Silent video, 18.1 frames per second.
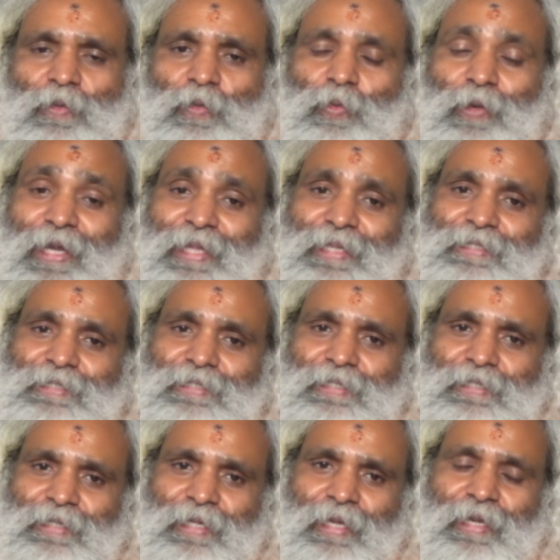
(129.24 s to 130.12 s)
while
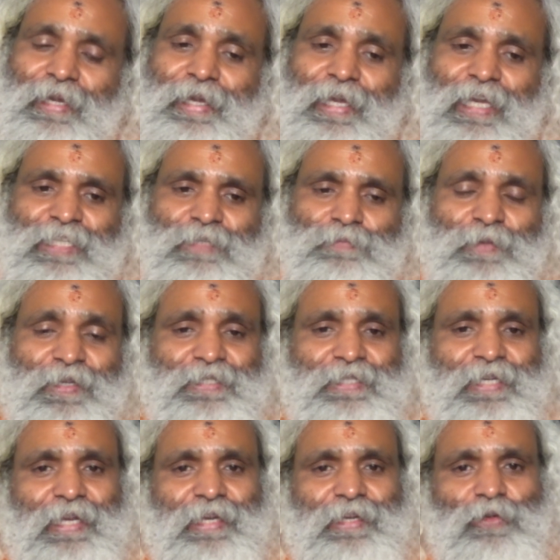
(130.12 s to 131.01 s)
singing,
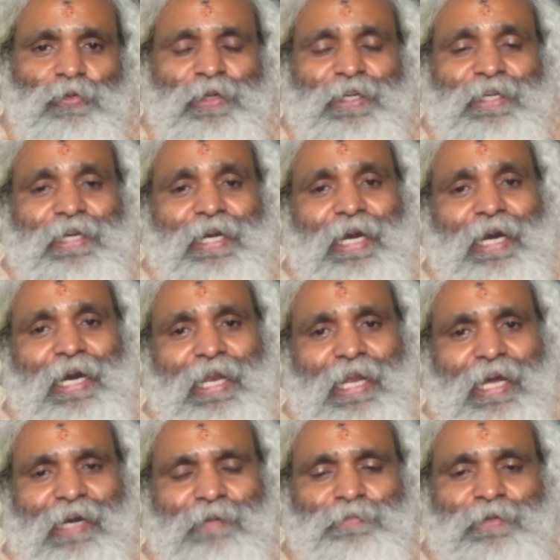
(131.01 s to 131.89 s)
especially doing
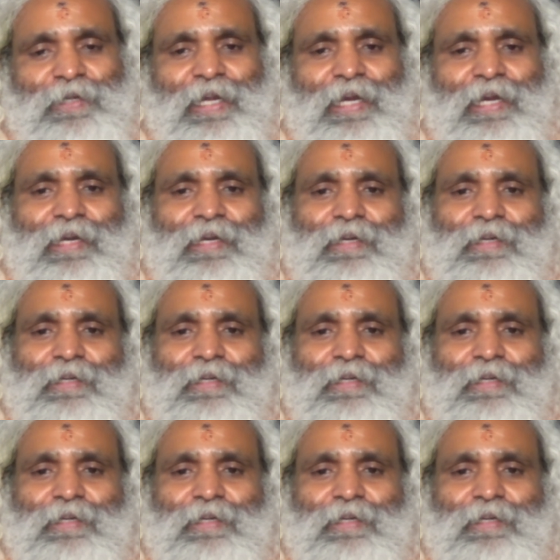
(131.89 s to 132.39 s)
alapana,